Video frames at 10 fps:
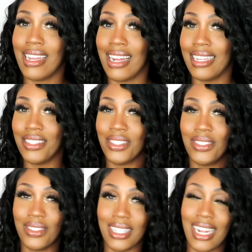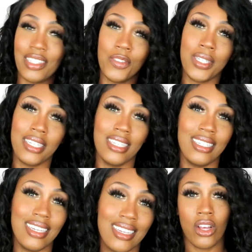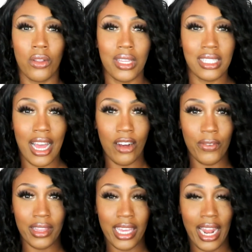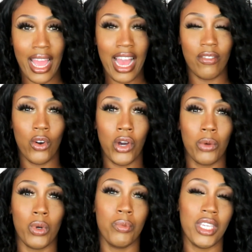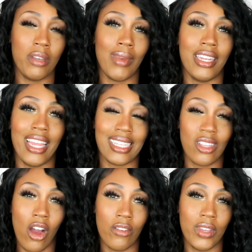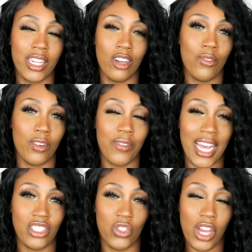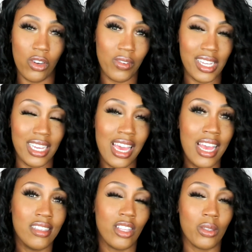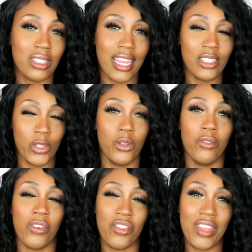did I do? Did I do good? So this outfit that I have on will be in my next haul video for Fashion Nova, so stay tuned for